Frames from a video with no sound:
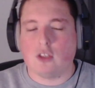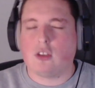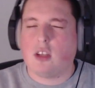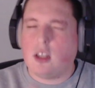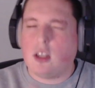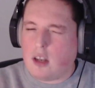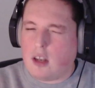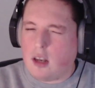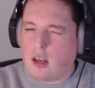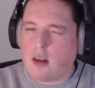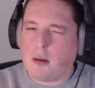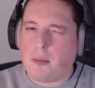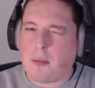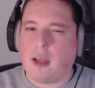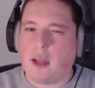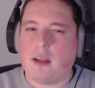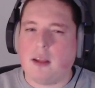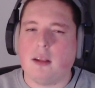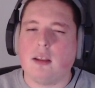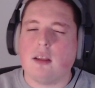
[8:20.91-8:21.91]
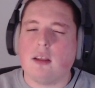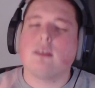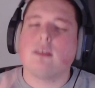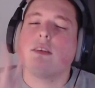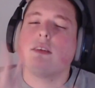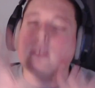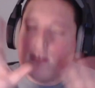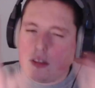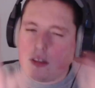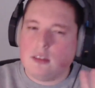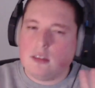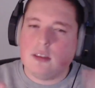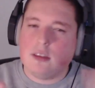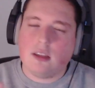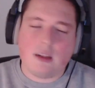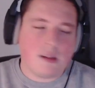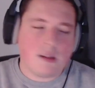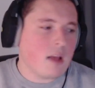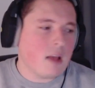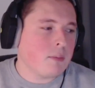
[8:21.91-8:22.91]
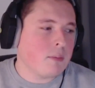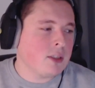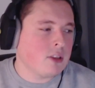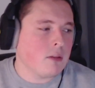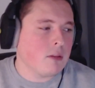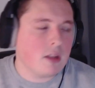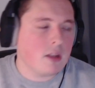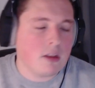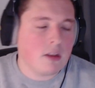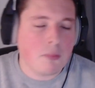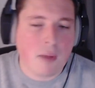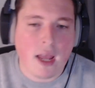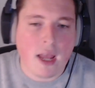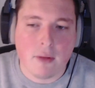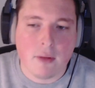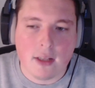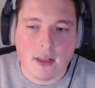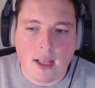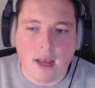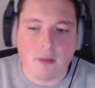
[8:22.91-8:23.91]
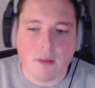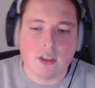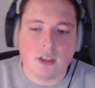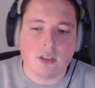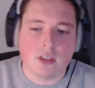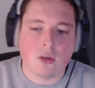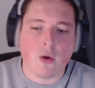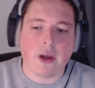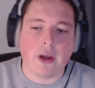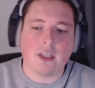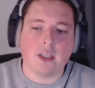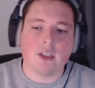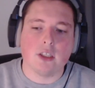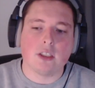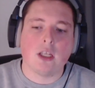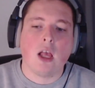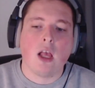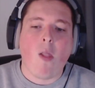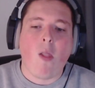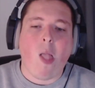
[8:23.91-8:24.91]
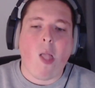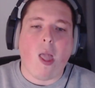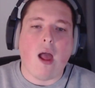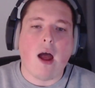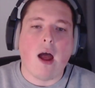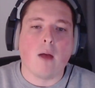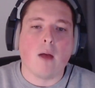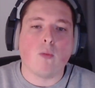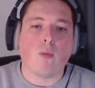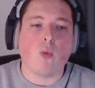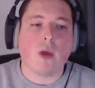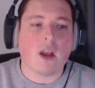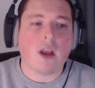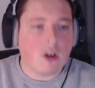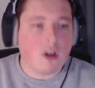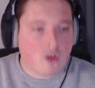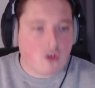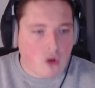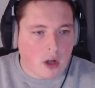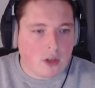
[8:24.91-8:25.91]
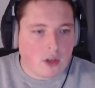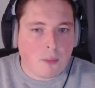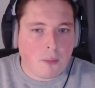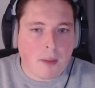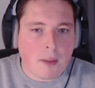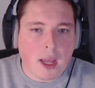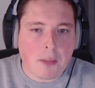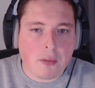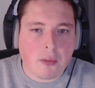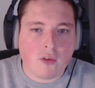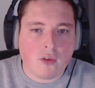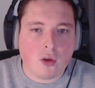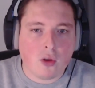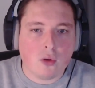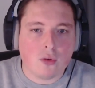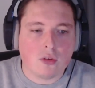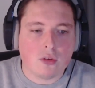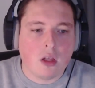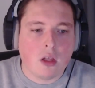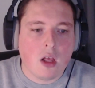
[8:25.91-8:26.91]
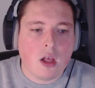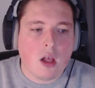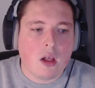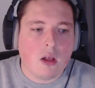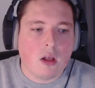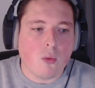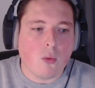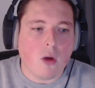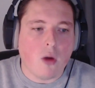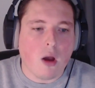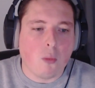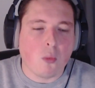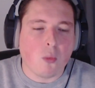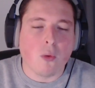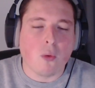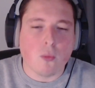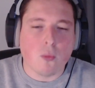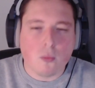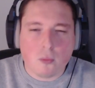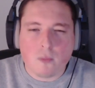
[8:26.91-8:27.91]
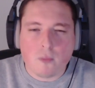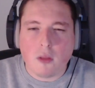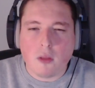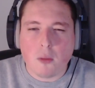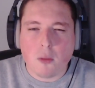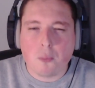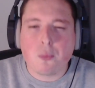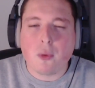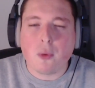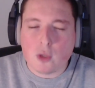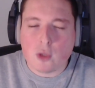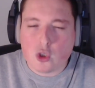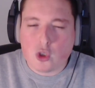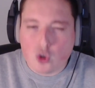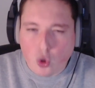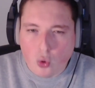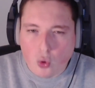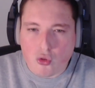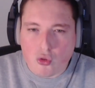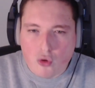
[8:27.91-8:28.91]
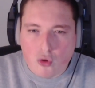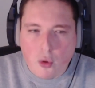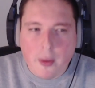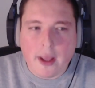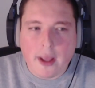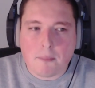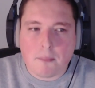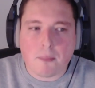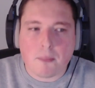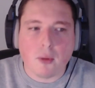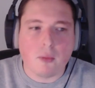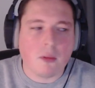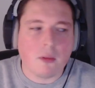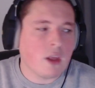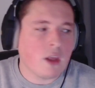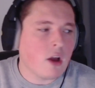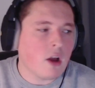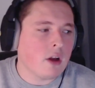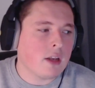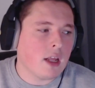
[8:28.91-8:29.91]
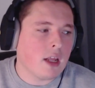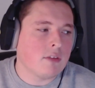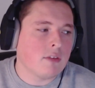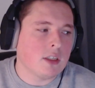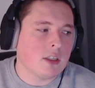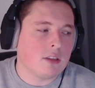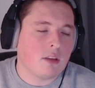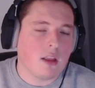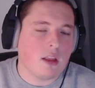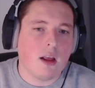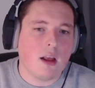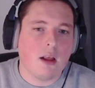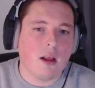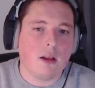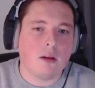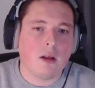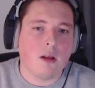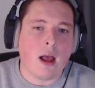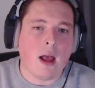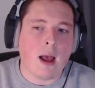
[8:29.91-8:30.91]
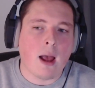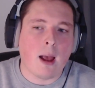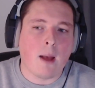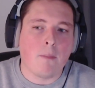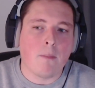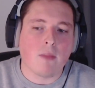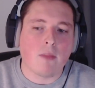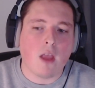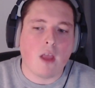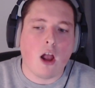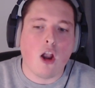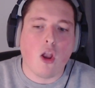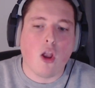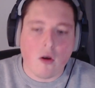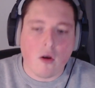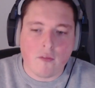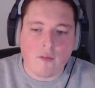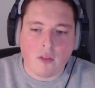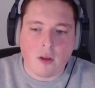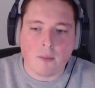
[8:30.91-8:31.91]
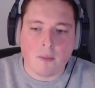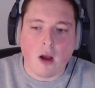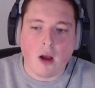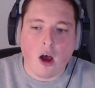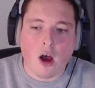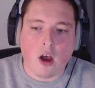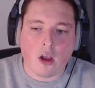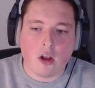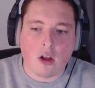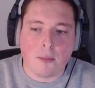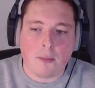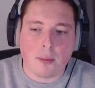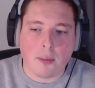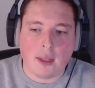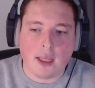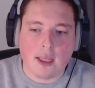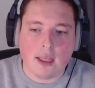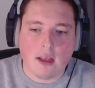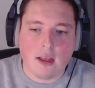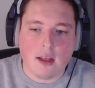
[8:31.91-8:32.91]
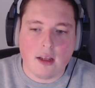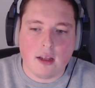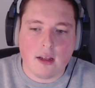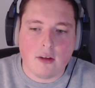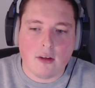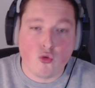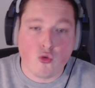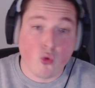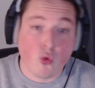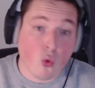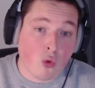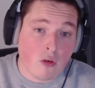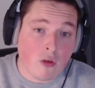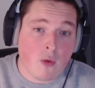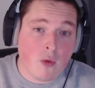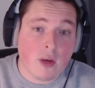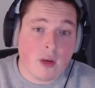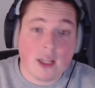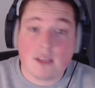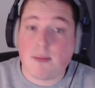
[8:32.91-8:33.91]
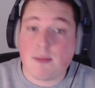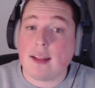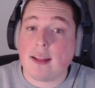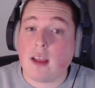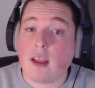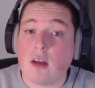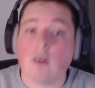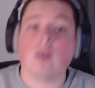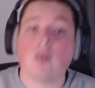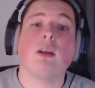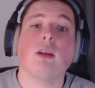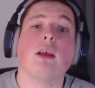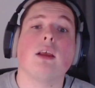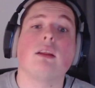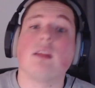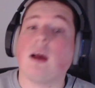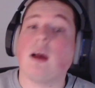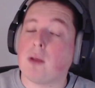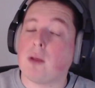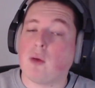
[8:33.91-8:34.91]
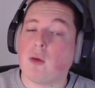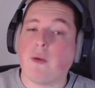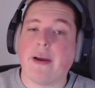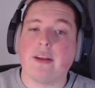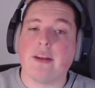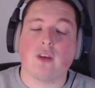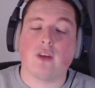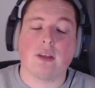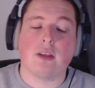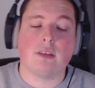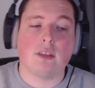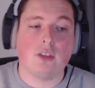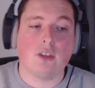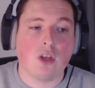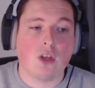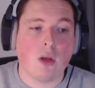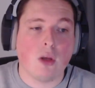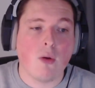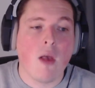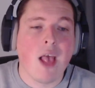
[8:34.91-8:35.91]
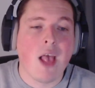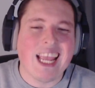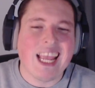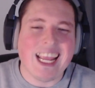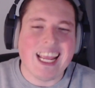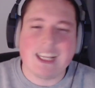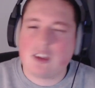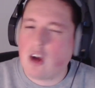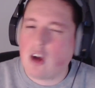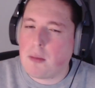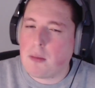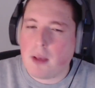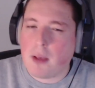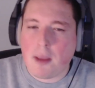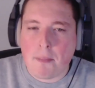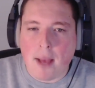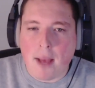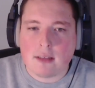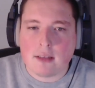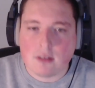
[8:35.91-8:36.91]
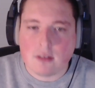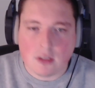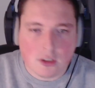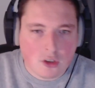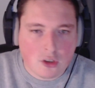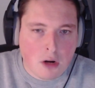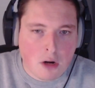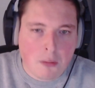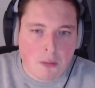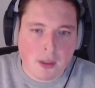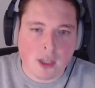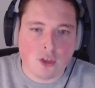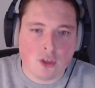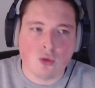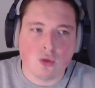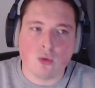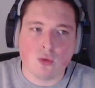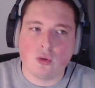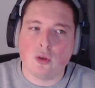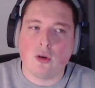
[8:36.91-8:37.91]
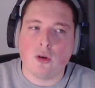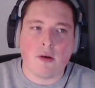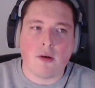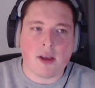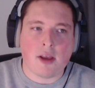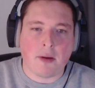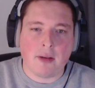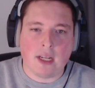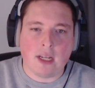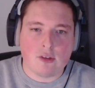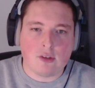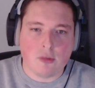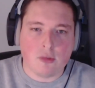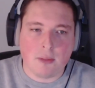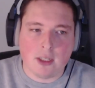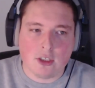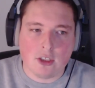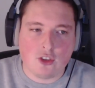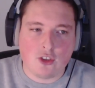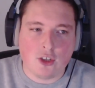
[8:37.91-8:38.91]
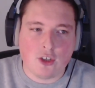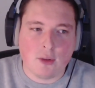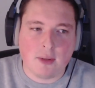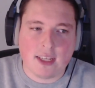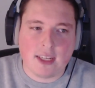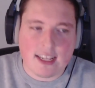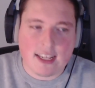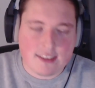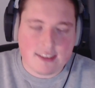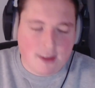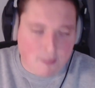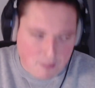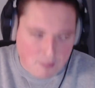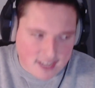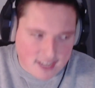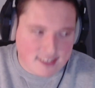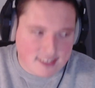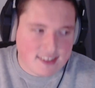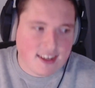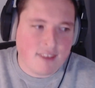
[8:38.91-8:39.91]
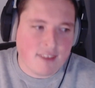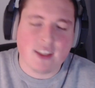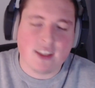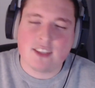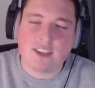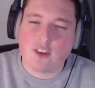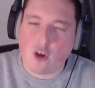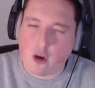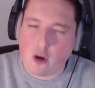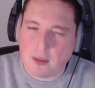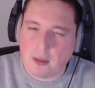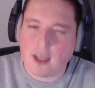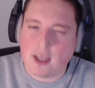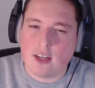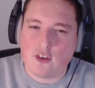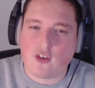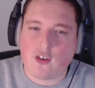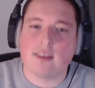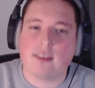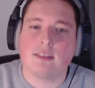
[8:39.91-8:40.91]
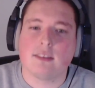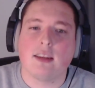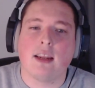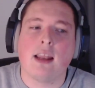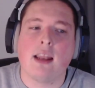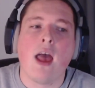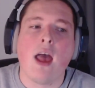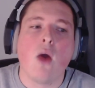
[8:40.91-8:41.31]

So there's a little bit, there'll be something to play with there, which is quite good. We're going to try and do pay-per-views. Well, we'll talk through it, but the idea is that a lot of them are going to be Raw only, SmackDown only, and that'll be quite interesting too. It's going to be a battle. It's going to be a duel. You know how it is for me and Stu. It gets competitive. It's going to be interesting.